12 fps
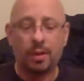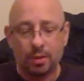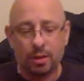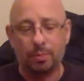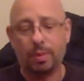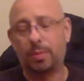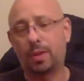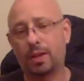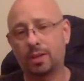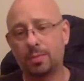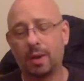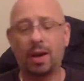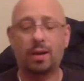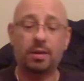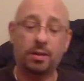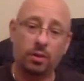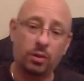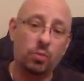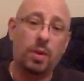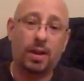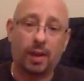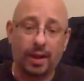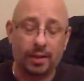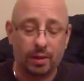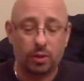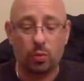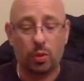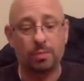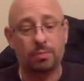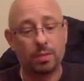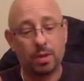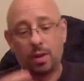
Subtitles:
some people like Smock. You might like this one.